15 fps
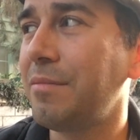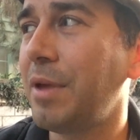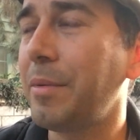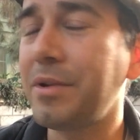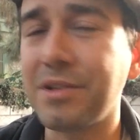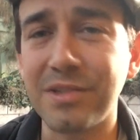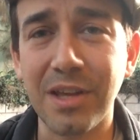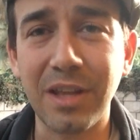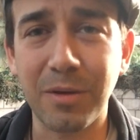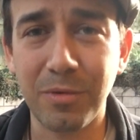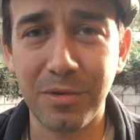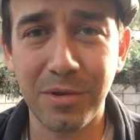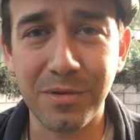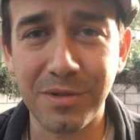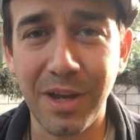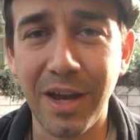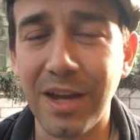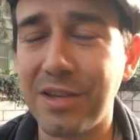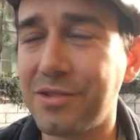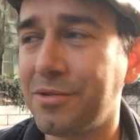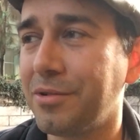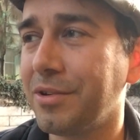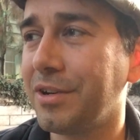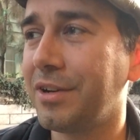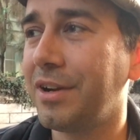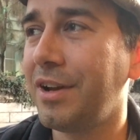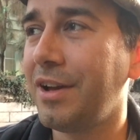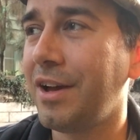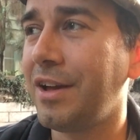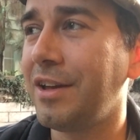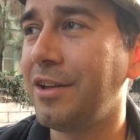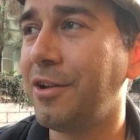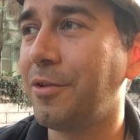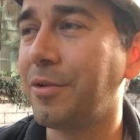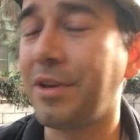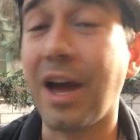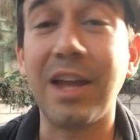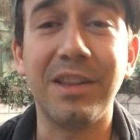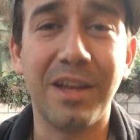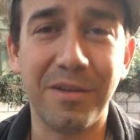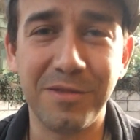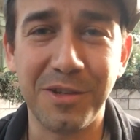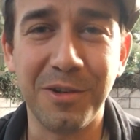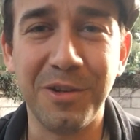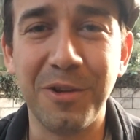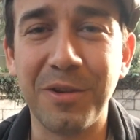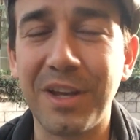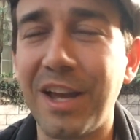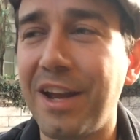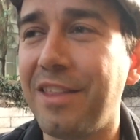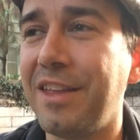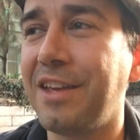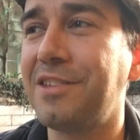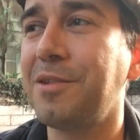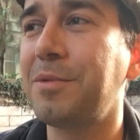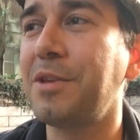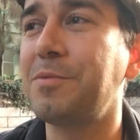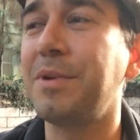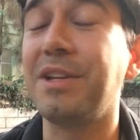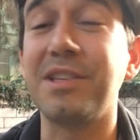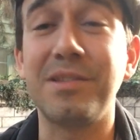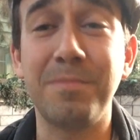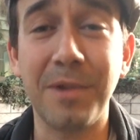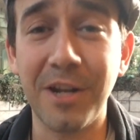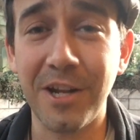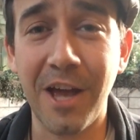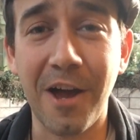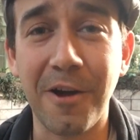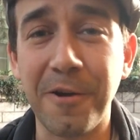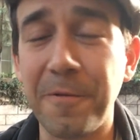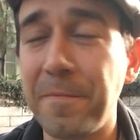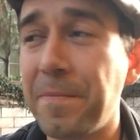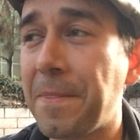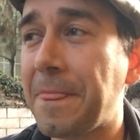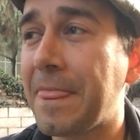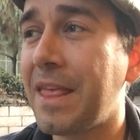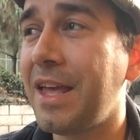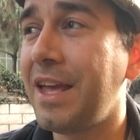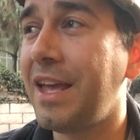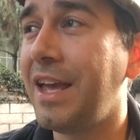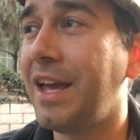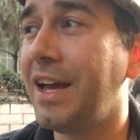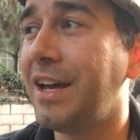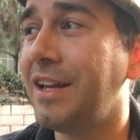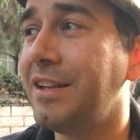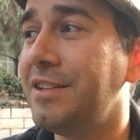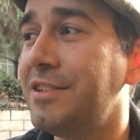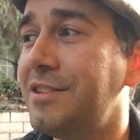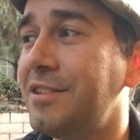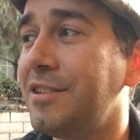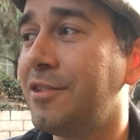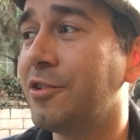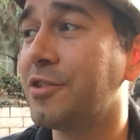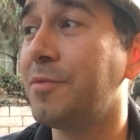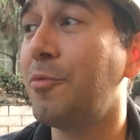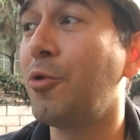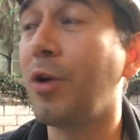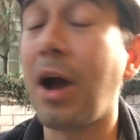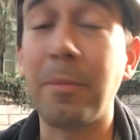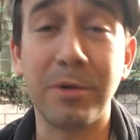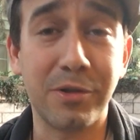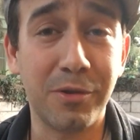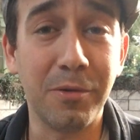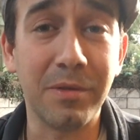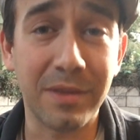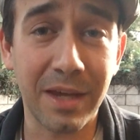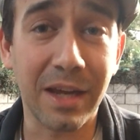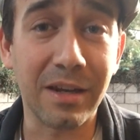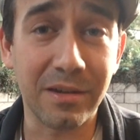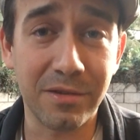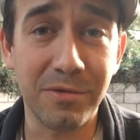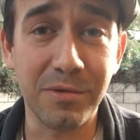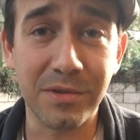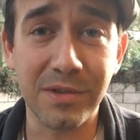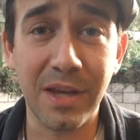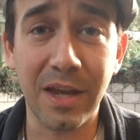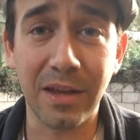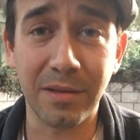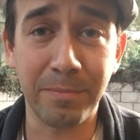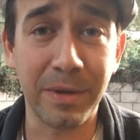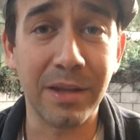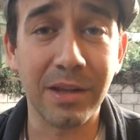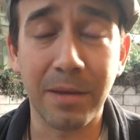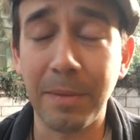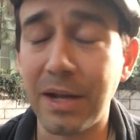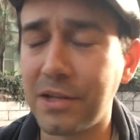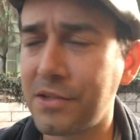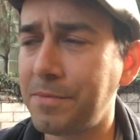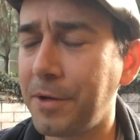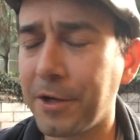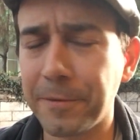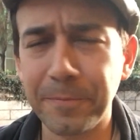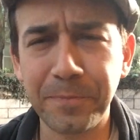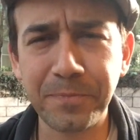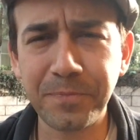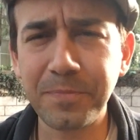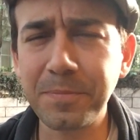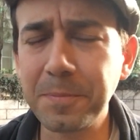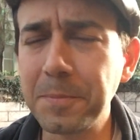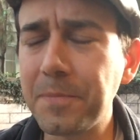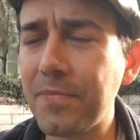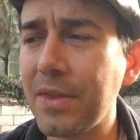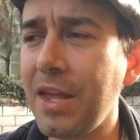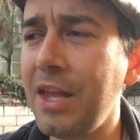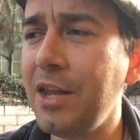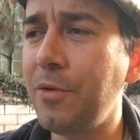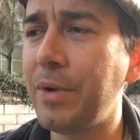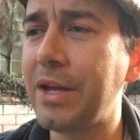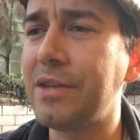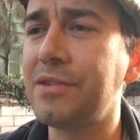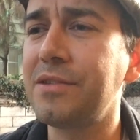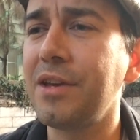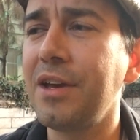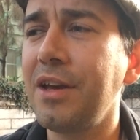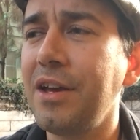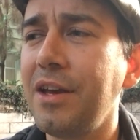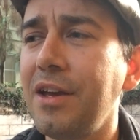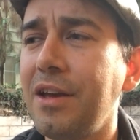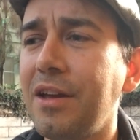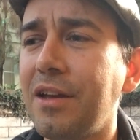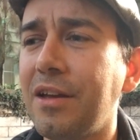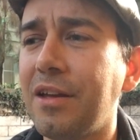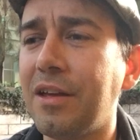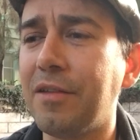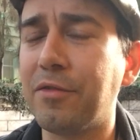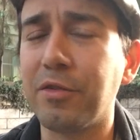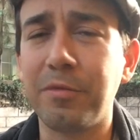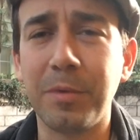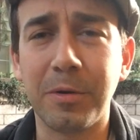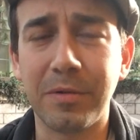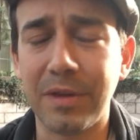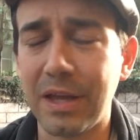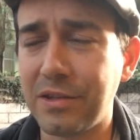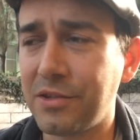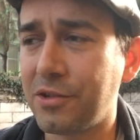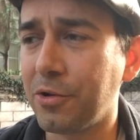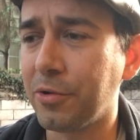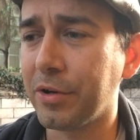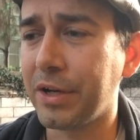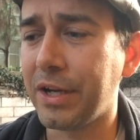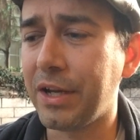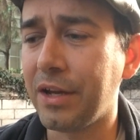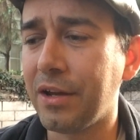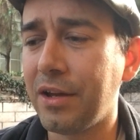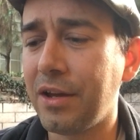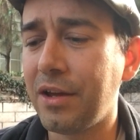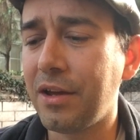maybe I'll just sound like one of those guys, or, you know, God loves you, you know, that kind of thing. Sometimes we can just spit it out and there's a more opportune thing to say, being led by the Spirit. Anyways, if you're familiar with that story,